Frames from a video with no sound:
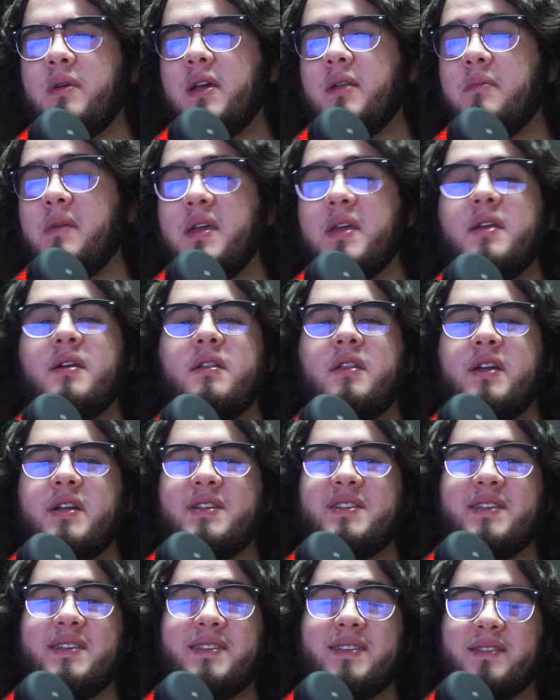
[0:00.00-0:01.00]
and my
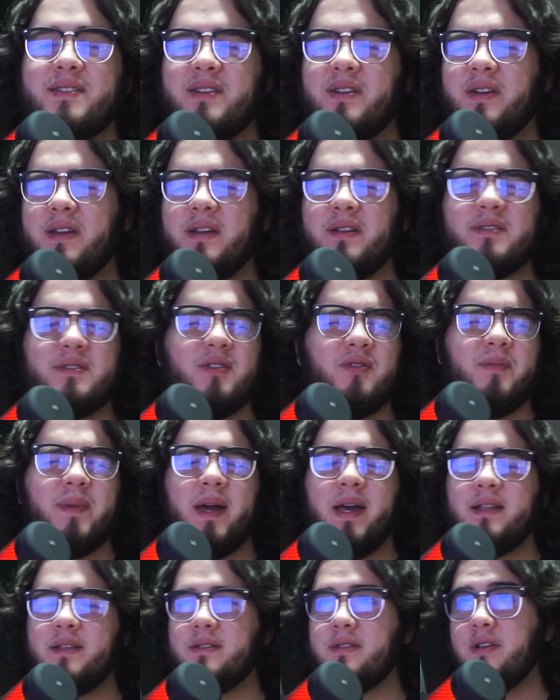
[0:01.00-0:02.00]
English is sucking so
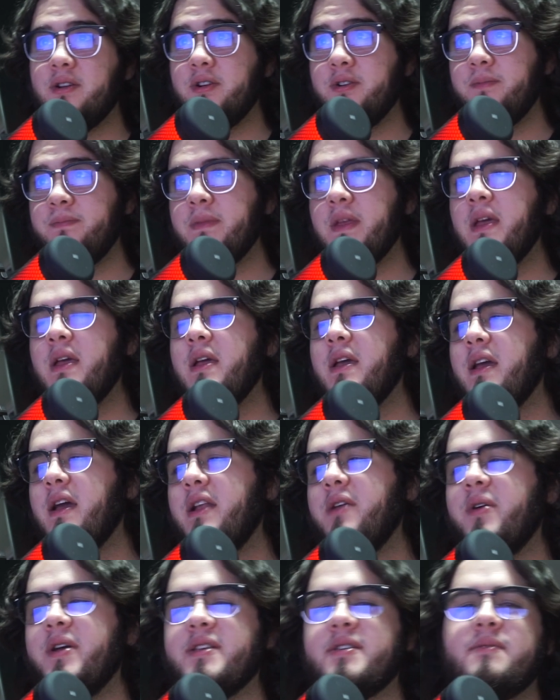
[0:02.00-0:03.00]
bad. So
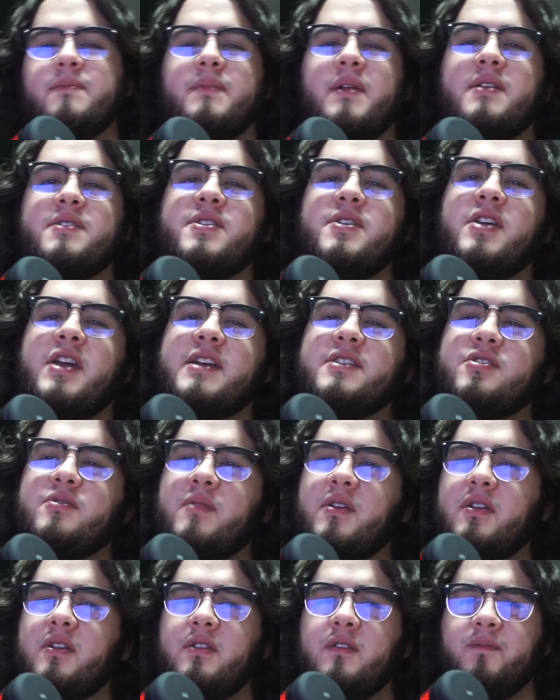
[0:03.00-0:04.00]
anyways, I'll see you guys
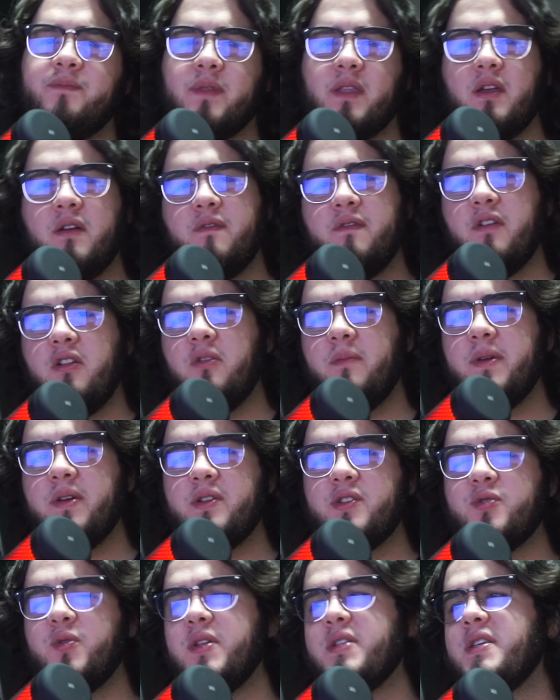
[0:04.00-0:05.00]
tomorrow. Follow me
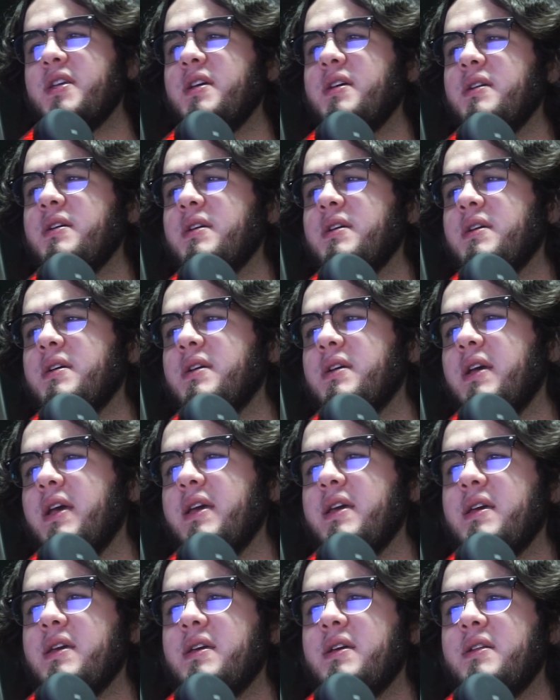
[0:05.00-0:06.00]
on Twitter.
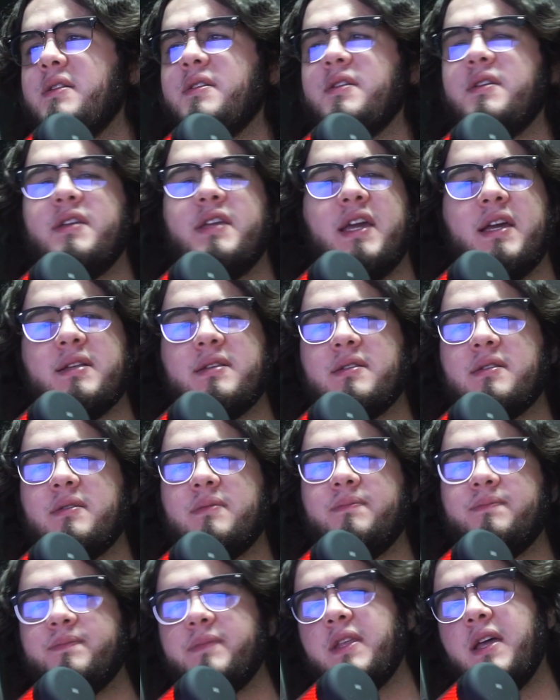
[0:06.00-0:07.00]
And yes,
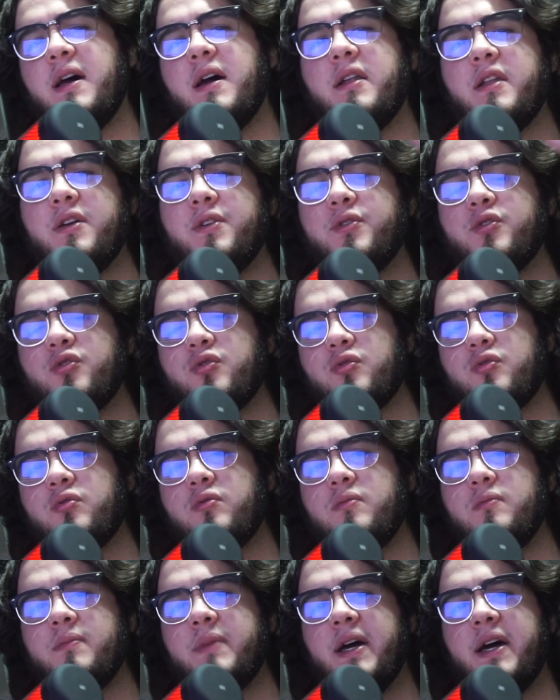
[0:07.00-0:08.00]
adios.
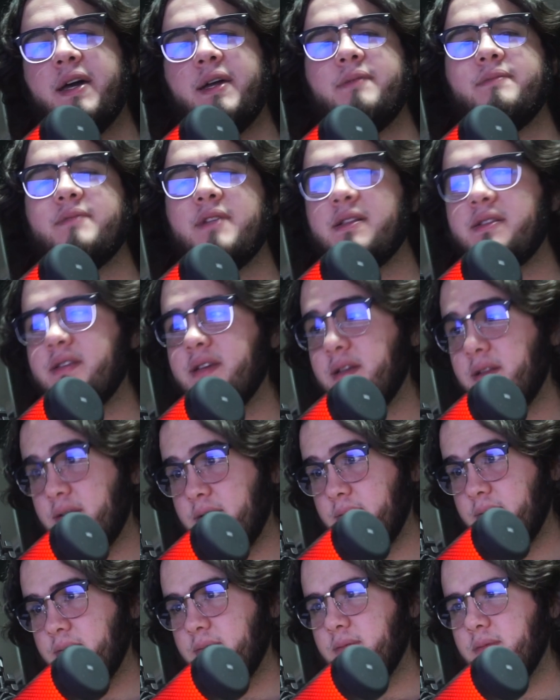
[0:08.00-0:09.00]
Bye. That's it.
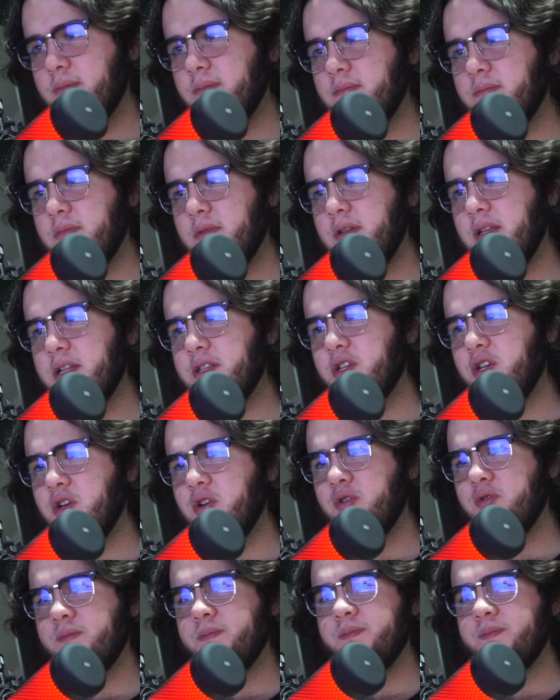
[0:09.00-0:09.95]
Let's go.